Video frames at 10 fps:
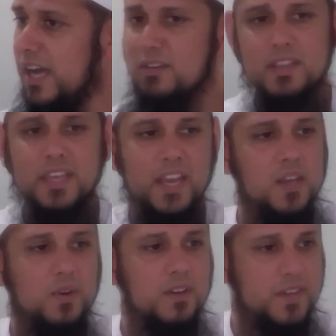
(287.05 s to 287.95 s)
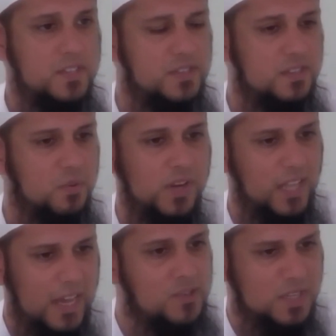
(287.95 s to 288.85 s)
I don't think any one of us would
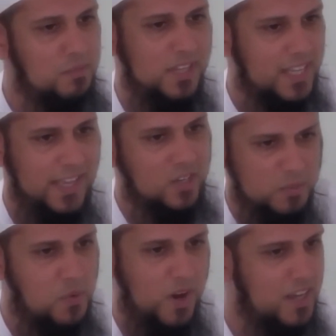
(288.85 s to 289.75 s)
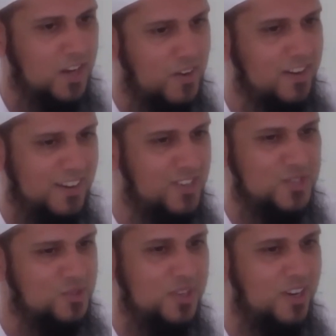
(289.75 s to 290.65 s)
allow someone like that to be walking around our
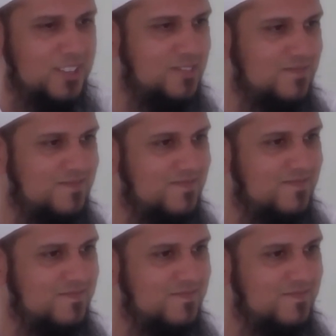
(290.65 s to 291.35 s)
schoolyard.